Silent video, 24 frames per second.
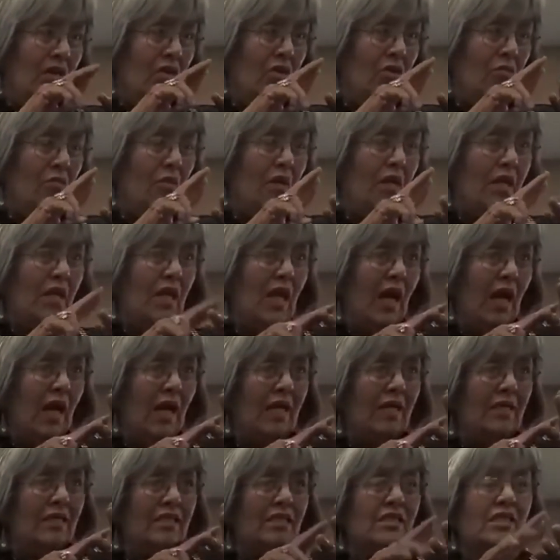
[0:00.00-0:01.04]
to be
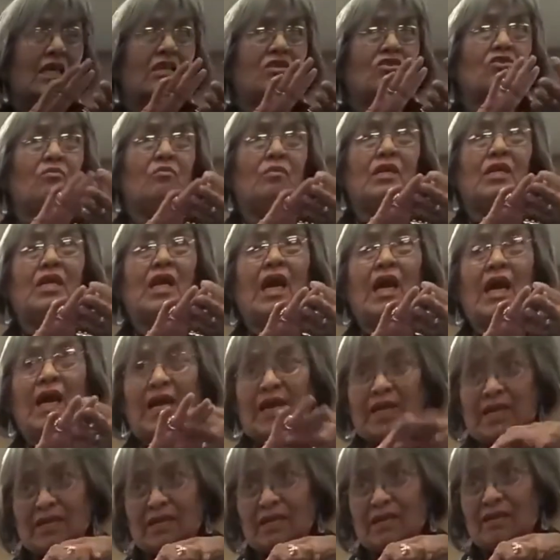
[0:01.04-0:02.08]
nice, and to be
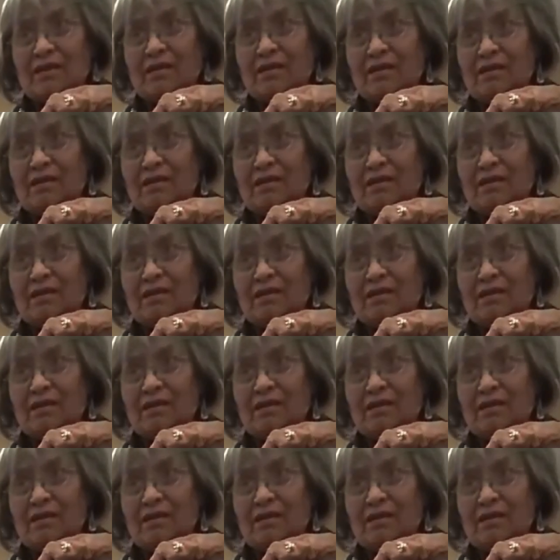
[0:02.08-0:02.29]
kind.